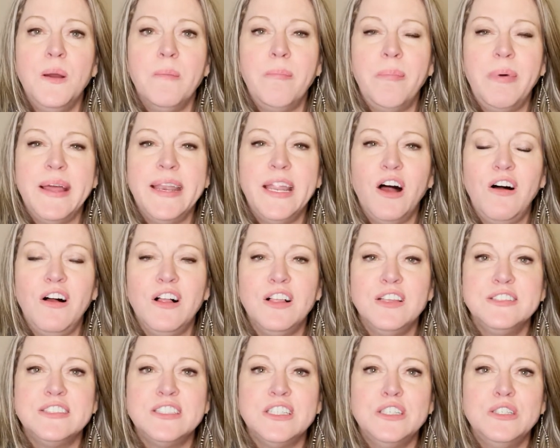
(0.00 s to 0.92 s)
but
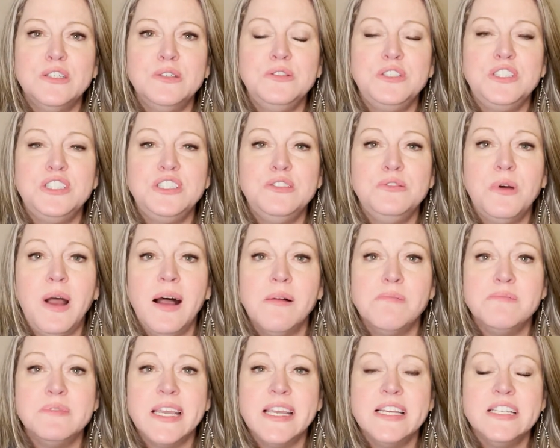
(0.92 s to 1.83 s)
also to
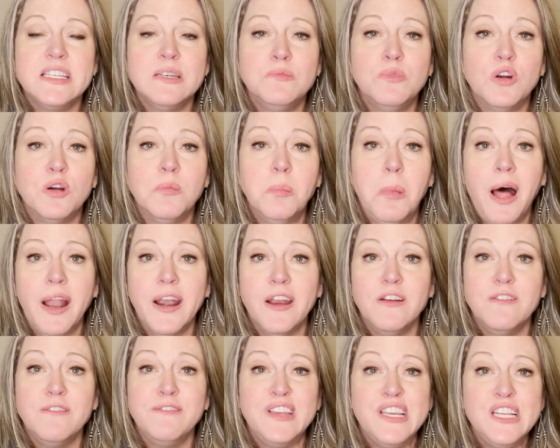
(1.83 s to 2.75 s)
update to more
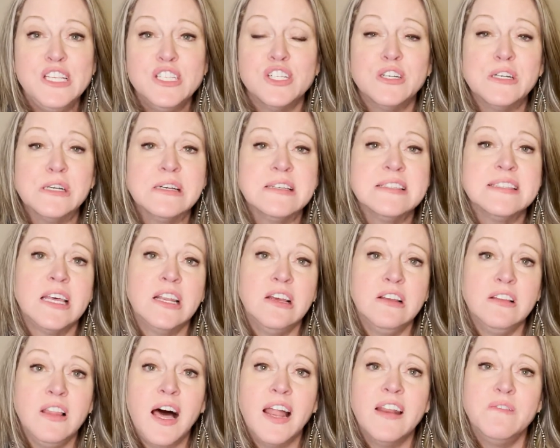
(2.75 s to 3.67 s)
modern features that a
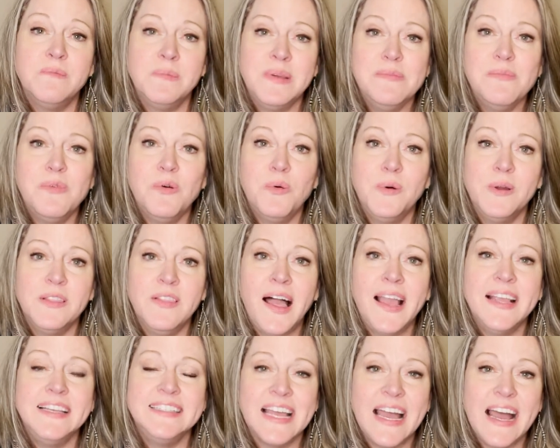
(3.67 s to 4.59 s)
lot of people would
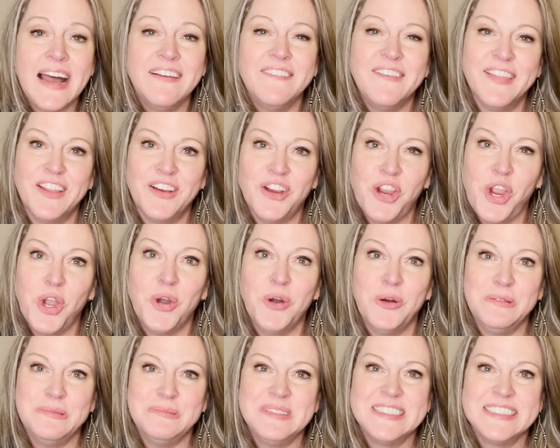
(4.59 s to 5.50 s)
like to have in their
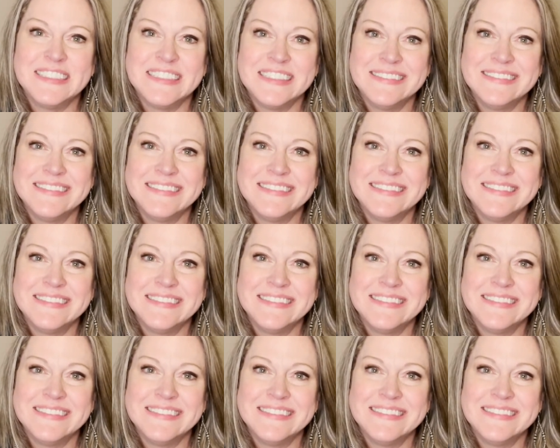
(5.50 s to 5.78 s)
homes.